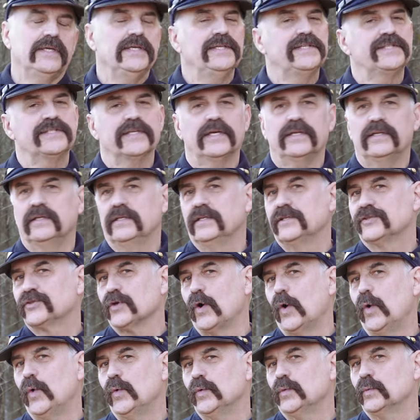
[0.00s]
he said in his
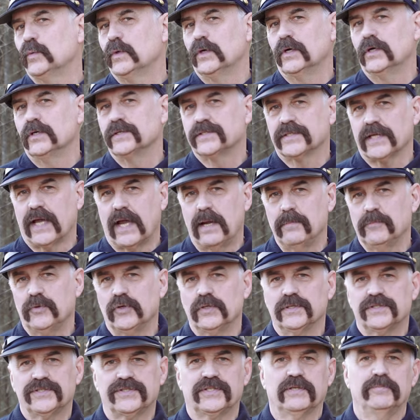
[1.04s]
own words, I'm
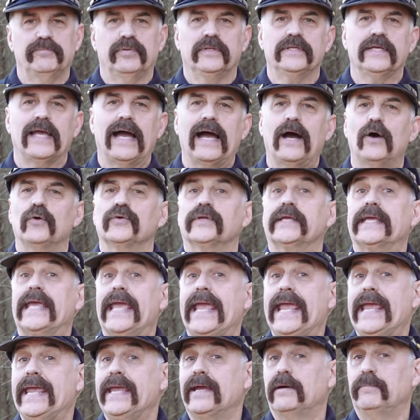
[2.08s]
going to simply
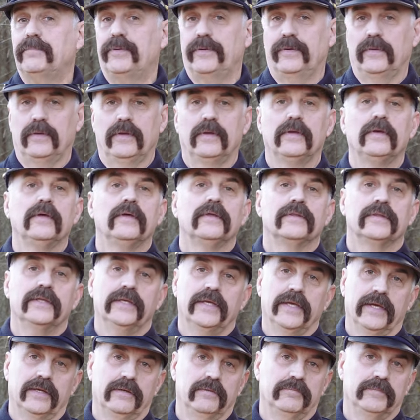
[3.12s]
outcamp
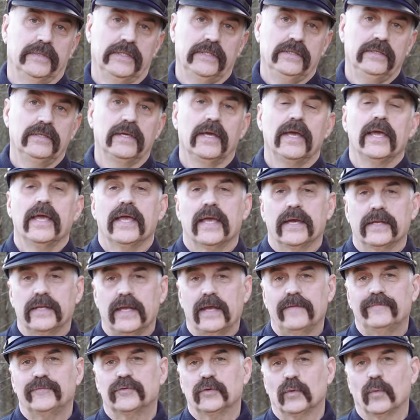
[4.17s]
the enemy and
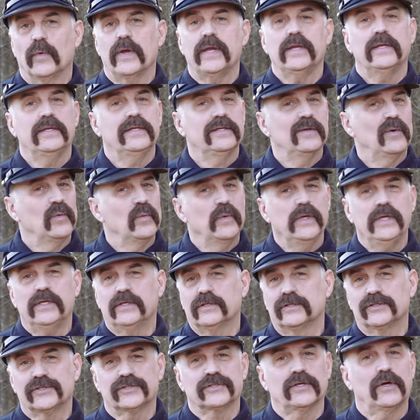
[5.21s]
after waiting a
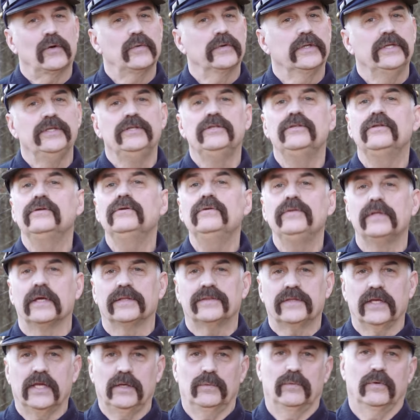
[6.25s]
week or so, and he knew
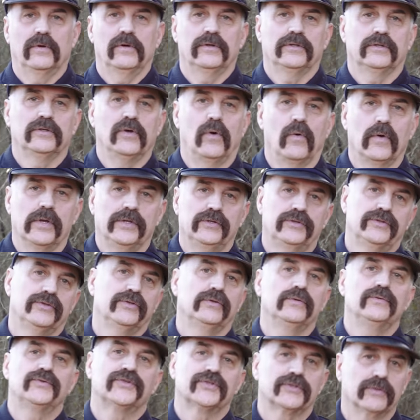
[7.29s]
that they weren't going
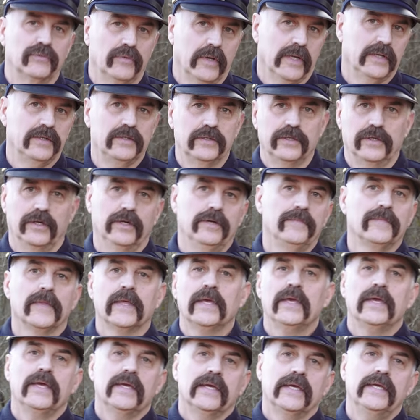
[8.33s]
to surrender,
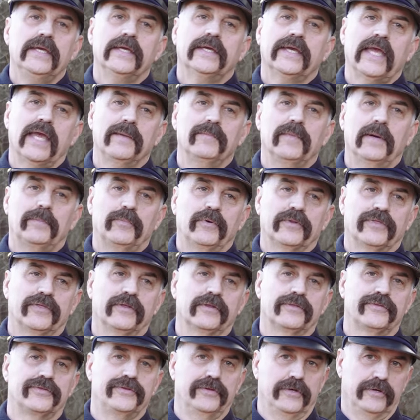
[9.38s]
he came up with
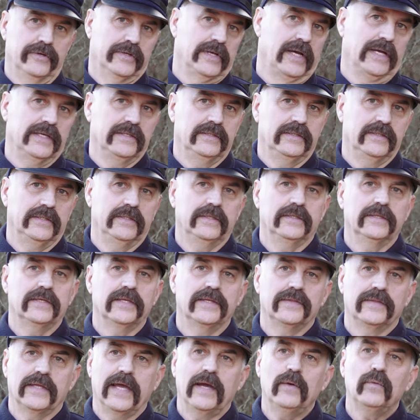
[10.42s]
a third idea,
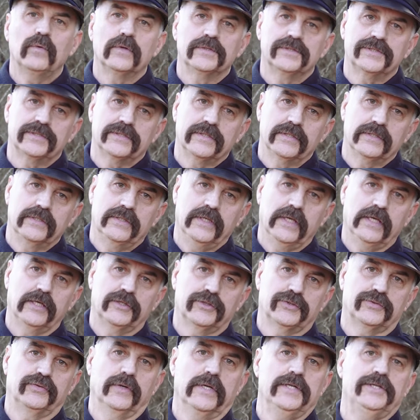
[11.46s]
and that was to
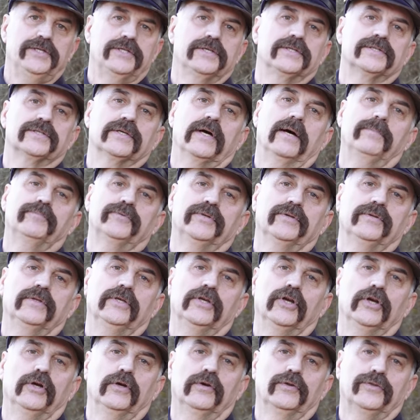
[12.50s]
dig trenches up to
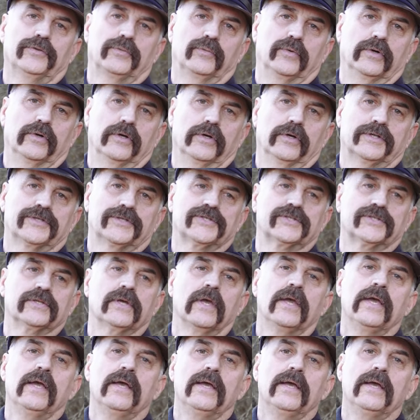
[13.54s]
the earthworks,